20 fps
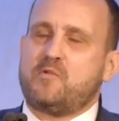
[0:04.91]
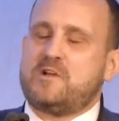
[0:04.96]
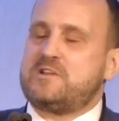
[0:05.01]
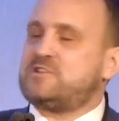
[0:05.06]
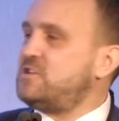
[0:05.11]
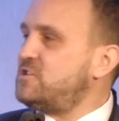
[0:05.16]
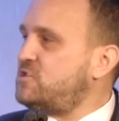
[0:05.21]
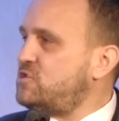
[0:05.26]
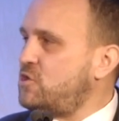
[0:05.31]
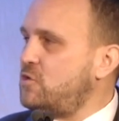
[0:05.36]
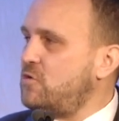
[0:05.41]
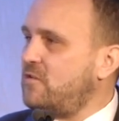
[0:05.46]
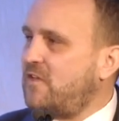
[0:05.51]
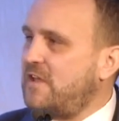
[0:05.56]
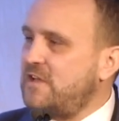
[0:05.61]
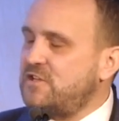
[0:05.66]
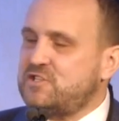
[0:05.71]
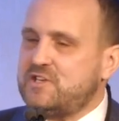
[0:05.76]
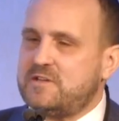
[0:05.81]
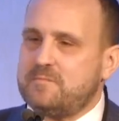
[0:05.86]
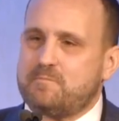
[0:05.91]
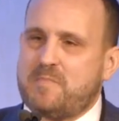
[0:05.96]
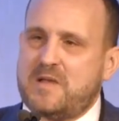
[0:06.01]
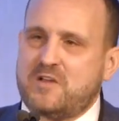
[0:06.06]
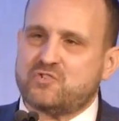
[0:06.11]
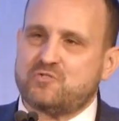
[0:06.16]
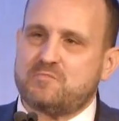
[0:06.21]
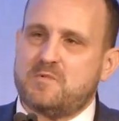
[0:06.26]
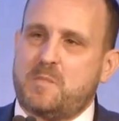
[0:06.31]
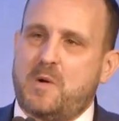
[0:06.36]
British Institute of Kitchen,
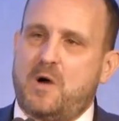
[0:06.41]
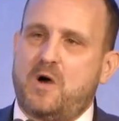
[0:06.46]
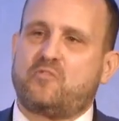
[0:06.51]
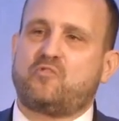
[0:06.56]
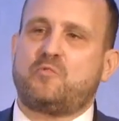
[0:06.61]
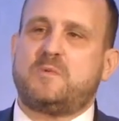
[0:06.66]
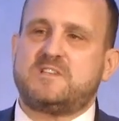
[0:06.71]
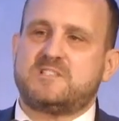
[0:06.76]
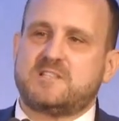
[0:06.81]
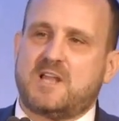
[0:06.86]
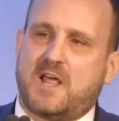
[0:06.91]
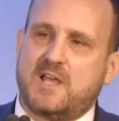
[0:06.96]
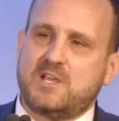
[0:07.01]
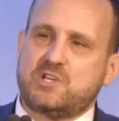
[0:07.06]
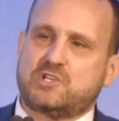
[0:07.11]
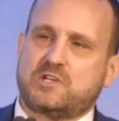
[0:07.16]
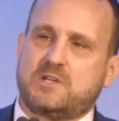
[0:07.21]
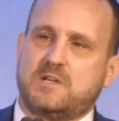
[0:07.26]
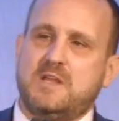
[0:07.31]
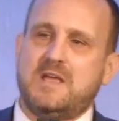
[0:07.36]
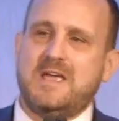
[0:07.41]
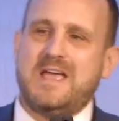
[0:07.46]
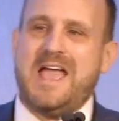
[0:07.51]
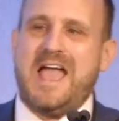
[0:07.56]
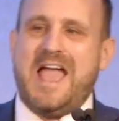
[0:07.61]
Bedroom and Bathroom Installation